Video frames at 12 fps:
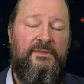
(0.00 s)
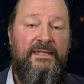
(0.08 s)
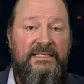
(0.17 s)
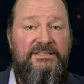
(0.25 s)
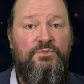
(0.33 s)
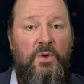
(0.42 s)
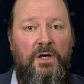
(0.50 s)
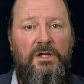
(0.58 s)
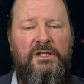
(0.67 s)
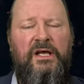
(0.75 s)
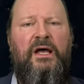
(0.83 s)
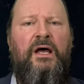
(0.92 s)
This
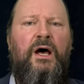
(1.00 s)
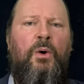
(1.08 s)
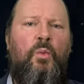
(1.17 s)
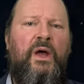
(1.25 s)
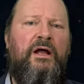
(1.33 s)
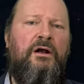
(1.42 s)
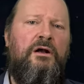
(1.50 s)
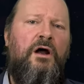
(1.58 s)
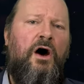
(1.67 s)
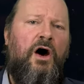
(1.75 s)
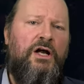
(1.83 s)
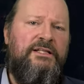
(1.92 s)
world where
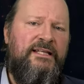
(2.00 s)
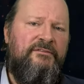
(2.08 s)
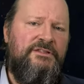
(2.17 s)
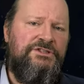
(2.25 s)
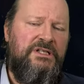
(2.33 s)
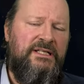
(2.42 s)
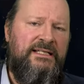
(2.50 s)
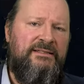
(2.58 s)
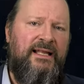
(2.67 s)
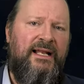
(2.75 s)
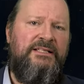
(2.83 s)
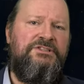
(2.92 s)
artificial
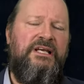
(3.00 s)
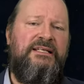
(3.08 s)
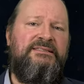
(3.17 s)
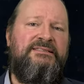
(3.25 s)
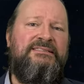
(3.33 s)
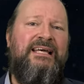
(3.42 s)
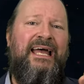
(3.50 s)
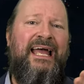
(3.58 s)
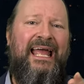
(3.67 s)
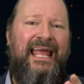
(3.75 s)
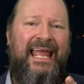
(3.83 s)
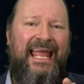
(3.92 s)
intelligence
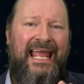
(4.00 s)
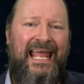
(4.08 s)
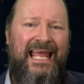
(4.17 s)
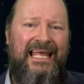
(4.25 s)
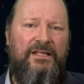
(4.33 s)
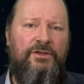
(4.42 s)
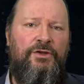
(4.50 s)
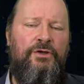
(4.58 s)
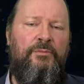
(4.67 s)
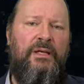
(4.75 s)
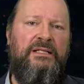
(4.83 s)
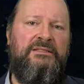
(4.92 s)
and
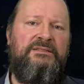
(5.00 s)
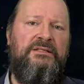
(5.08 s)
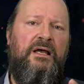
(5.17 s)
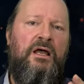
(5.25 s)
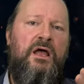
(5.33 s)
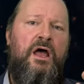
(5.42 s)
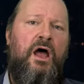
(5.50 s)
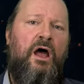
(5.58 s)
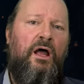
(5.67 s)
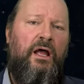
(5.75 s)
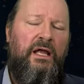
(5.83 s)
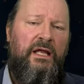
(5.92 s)
human
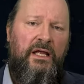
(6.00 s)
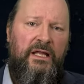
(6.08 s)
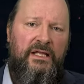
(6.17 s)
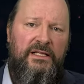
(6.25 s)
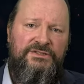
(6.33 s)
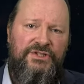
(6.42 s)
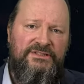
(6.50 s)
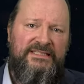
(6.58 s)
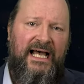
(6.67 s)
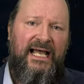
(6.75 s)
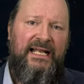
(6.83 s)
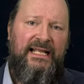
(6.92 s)

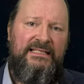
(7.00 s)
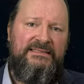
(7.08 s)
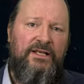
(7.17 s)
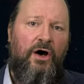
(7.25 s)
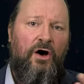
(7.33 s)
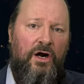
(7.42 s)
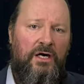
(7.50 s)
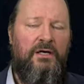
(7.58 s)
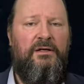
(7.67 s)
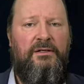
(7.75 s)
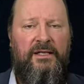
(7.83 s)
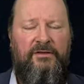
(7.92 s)
societies are
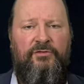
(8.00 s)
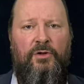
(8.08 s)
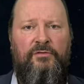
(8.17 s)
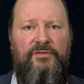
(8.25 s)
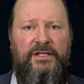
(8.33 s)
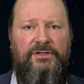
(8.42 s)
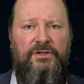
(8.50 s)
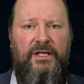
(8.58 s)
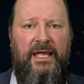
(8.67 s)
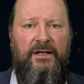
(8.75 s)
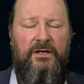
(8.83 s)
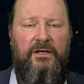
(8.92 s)
evolving
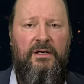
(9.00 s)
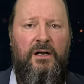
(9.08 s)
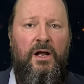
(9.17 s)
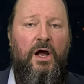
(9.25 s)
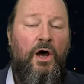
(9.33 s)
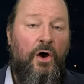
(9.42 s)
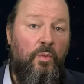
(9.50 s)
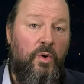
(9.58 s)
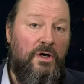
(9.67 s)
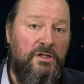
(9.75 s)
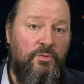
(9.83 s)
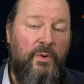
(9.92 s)
together, a
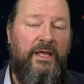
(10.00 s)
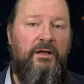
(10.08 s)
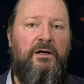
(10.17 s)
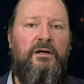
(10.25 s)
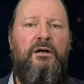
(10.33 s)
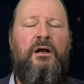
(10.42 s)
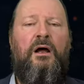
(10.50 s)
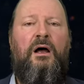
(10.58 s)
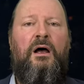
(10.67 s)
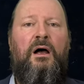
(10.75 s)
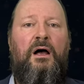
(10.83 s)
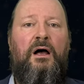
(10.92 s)
world where
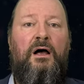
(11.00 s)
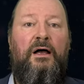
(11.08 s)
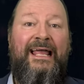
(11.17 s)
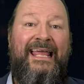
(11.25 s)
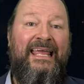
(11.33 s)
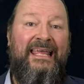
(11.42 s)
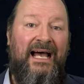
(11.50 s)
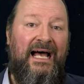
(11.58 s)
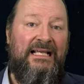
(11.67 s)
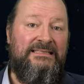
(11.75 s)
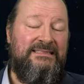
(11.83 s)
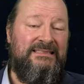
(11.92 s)

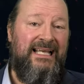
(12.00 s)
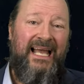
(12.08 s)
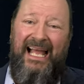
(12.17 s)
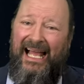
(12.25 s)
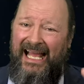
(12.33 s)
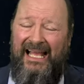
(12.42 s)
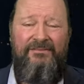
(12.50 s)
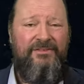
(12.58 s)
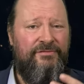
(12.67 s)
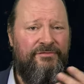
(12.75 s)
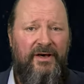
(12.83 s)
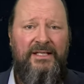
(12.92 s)
AIs have
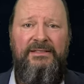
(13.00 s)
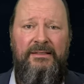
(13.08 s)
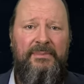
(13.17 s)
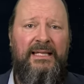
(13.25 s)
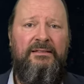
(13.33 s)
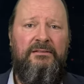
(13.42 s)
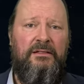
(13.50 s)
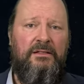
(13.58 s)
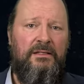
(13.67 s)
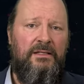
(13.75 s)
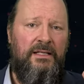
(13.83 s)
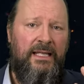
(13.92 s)
a
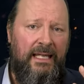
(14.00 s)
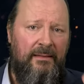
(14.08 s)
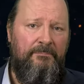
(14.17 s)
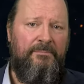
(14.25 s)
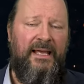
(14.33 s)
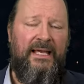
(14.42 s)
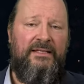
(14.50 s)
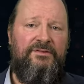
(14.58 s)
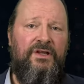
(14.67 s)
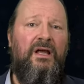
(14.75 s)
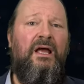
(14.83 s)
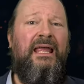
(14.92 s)
fundamental
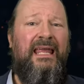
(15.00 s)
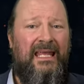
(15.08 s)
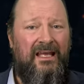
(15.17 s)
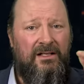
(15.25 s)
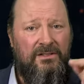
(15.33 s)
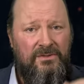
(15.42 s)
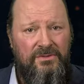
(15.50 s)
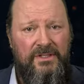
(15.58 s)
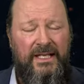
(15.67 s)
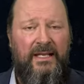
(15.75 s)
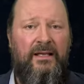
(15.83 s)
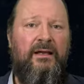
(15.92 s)
impact,
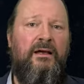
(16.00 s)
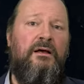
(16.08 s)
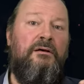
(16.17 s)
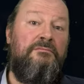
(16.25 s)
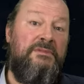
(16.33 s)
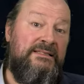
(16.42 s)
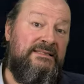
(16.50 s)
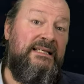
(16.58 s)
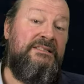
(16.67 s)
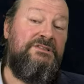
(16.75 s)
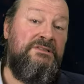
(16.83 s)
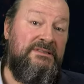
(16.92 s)
including
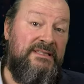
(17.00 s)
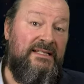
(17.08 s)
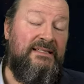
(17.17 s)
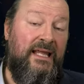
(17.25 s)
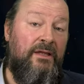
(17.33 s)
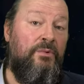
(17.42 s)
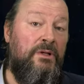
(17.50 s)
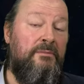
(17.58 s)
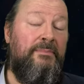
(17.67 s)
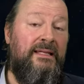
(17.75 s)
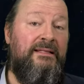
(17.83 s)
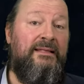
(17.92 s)
decisions that they will
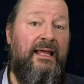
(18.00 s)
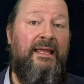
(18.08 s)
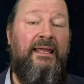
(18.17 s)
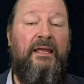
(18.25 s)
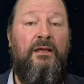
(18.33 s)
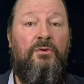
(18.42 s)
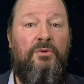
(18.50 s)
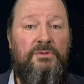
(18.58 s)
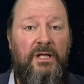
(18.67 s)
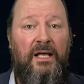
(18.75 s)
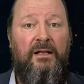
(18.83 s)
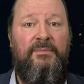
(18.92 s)
be taking
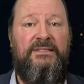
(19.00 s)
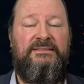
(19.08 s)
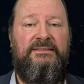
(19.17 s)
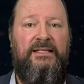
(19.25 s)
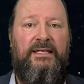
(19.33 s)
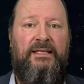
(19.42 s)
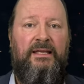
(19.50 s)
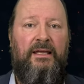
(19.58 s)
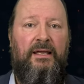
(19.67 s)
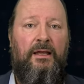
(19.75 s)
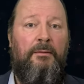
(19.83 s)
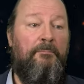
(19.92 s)
autonomously
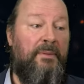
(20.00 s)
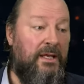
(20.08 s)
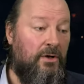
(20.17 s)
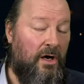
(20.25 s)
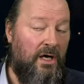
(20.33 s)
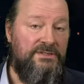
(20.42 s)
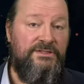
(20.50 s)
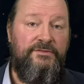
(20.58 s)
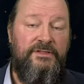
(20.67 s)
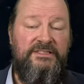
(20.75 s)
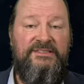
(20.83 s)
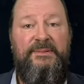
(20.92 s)
because
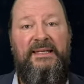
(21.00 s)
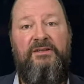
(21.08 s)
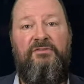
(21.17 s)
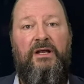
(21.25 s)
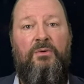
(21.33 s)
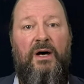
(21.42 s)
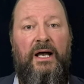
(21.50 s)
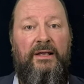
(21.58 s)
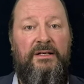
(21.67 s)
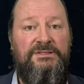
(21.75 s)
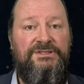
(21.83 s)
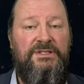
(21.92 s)
of the speed
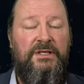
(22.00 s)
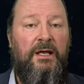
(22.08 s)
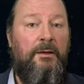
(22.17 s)
requires,